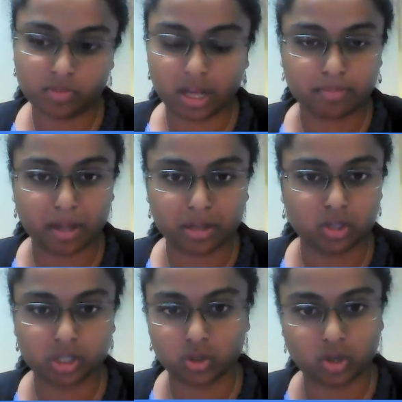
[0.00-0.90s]
send
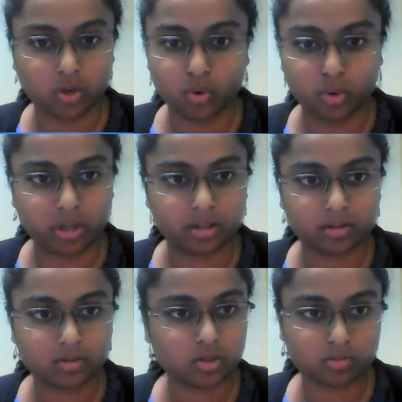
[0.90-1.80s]
messages to queues
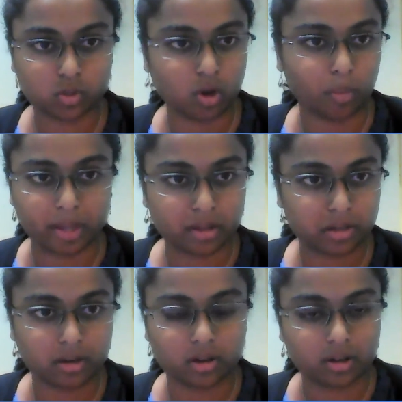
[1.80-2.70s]
and
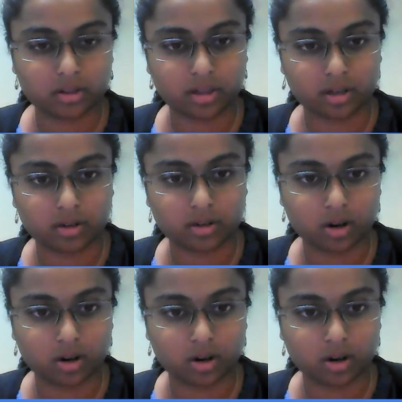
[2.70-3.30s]
topics that